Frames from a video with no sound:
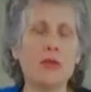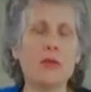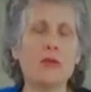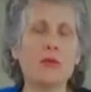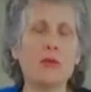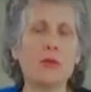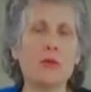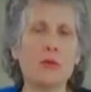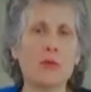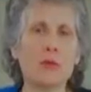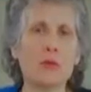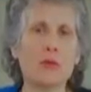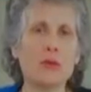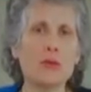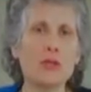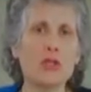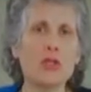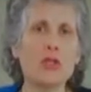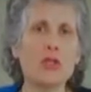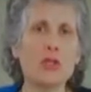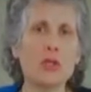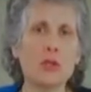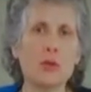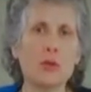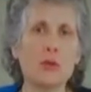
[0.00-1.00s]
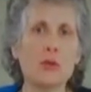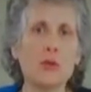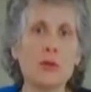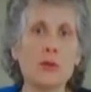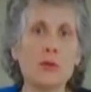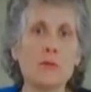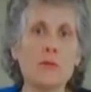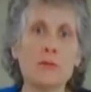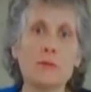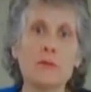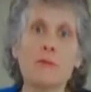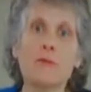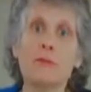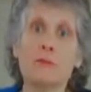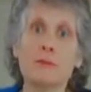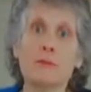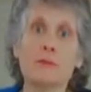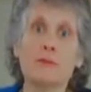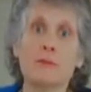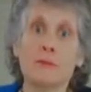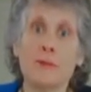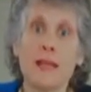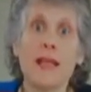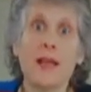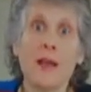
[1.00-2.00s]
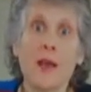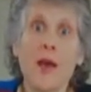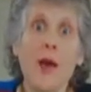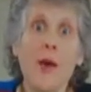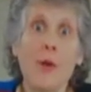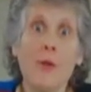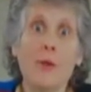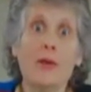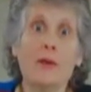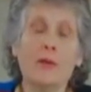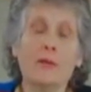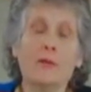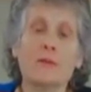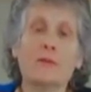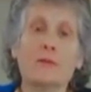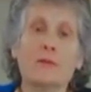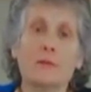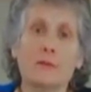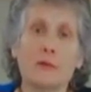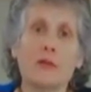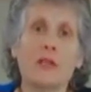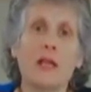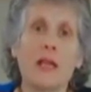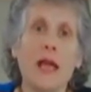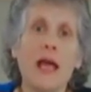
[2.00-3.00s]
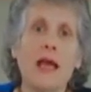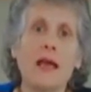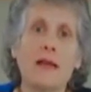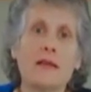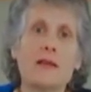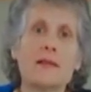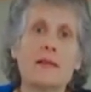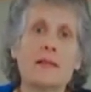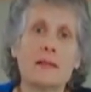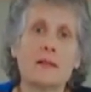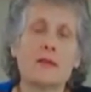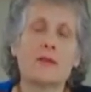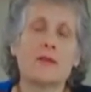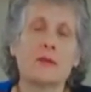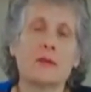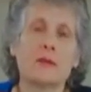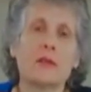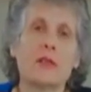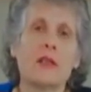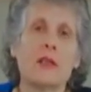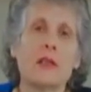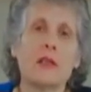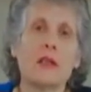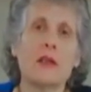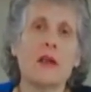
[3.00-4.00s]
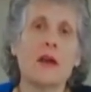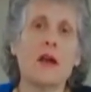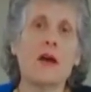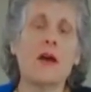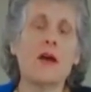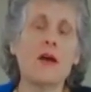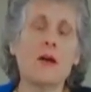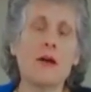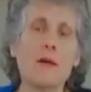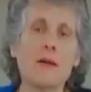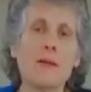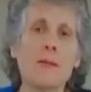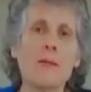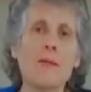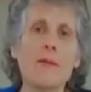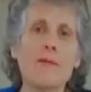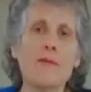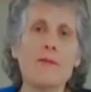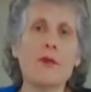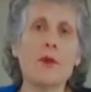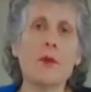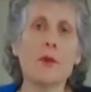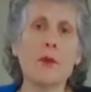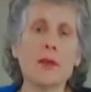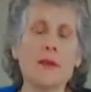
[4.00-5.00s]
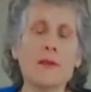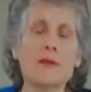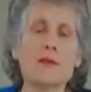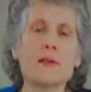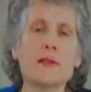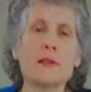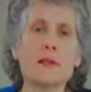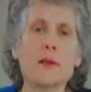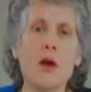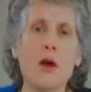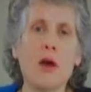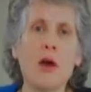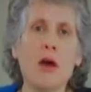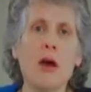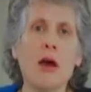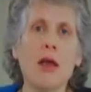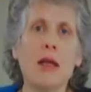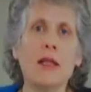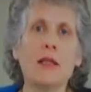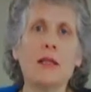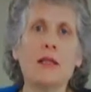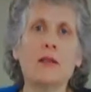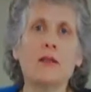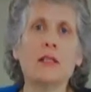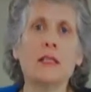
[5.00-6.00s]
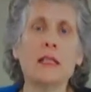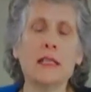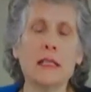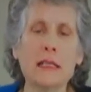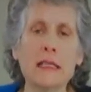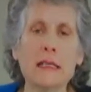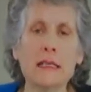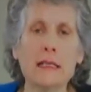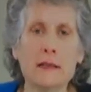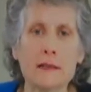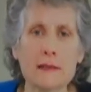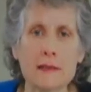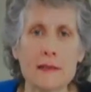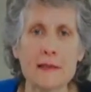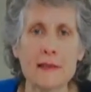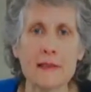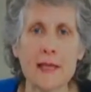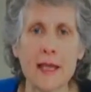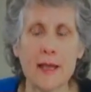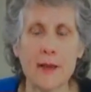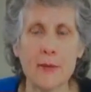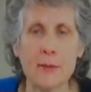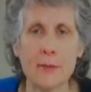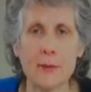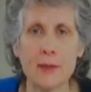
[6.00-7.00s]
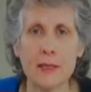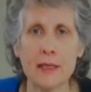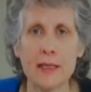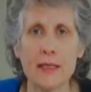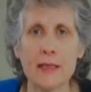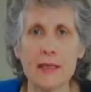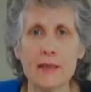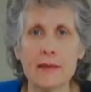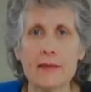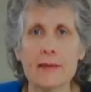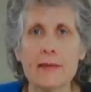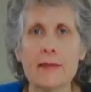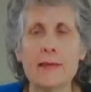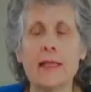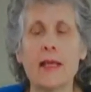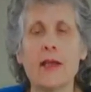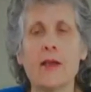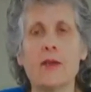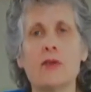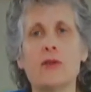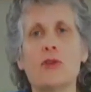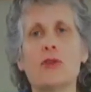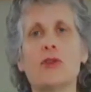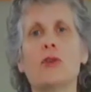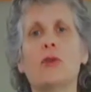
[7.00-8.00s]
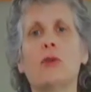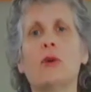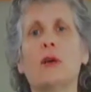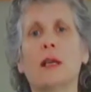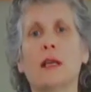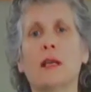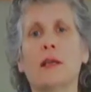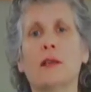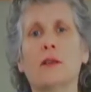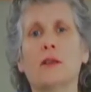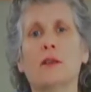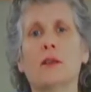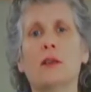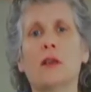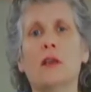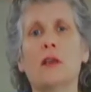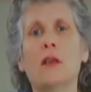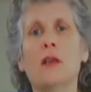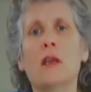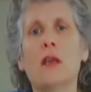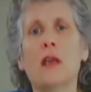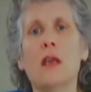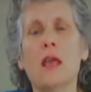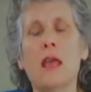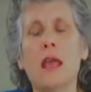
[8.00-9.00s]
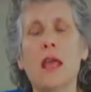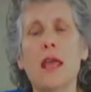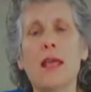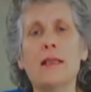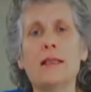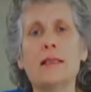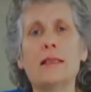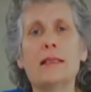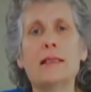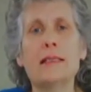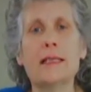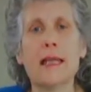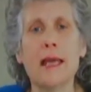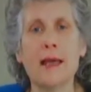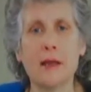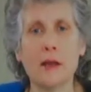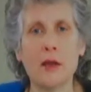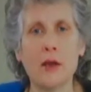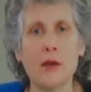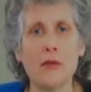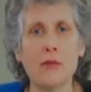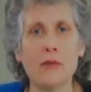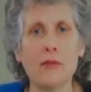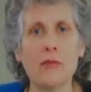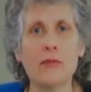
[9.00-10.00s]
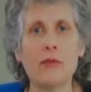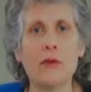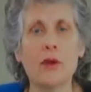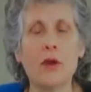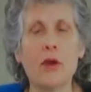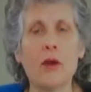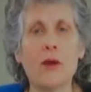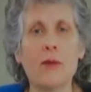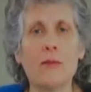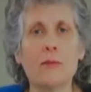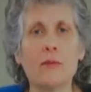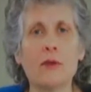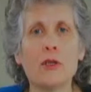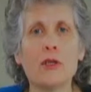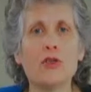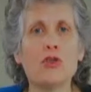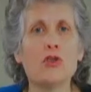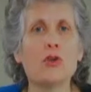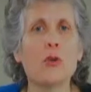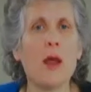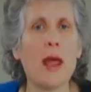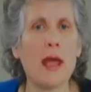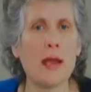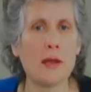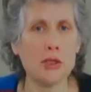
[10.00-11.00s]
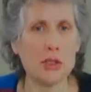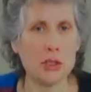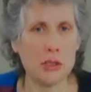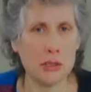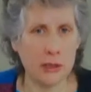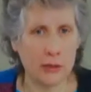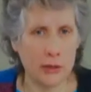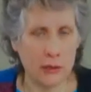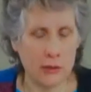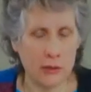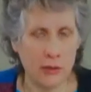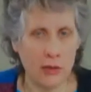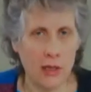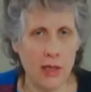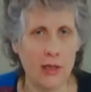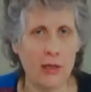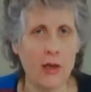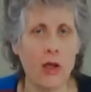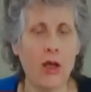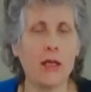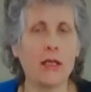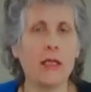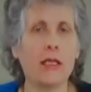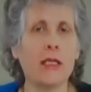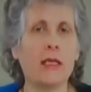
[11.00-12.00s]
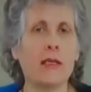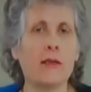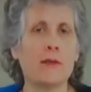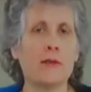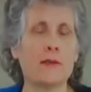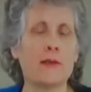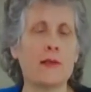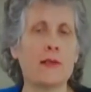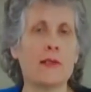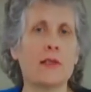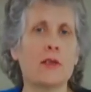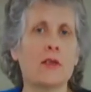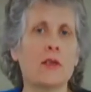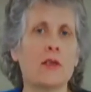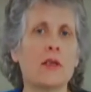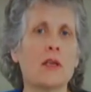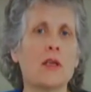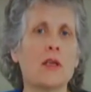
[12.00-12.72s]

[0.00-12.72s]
to learn to let go, relax. Focus on ease and peace and joy instead of contraction and unease.